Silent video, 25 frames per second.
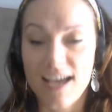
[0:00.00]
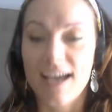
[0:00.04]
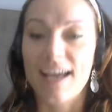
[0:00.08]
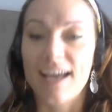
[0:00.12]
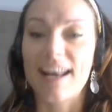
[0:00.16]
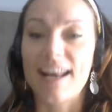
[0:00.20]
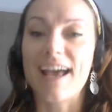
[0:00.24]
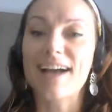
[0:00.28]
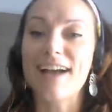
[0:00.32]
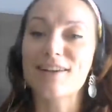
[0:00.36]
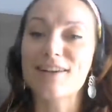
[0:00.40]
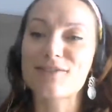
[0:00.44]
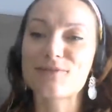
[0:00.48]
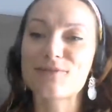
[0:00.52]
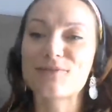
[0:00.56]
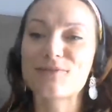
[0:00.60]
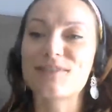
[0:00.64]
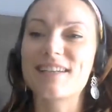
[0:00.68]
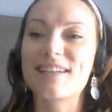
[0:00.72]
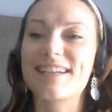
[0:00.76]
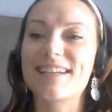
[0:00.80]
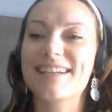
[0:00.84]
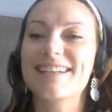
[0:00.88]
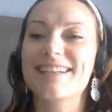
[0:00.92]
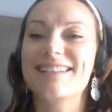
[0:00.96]
And
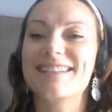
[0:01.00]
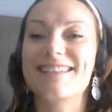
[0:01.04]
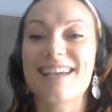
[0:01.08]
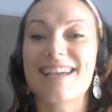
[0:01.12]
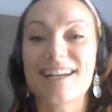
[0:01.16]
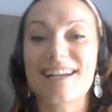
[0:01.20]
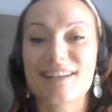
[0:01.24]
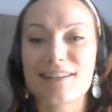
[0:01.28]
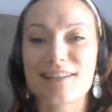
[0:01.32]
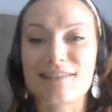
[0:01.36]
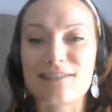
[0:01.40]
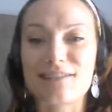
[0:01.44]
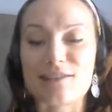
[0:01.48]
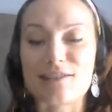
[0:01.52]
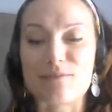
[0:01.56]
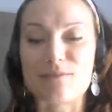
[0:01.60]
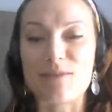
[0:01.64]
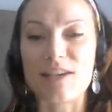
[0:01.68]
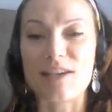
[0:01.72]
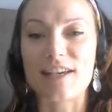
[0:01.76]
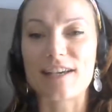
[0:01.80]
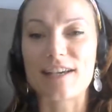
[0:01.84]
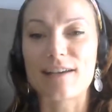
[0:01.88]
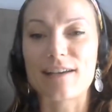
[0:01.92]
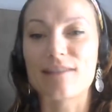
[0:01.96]
actually, technically
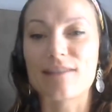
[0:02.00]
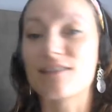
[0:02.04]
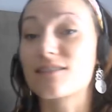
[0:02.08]
speaking,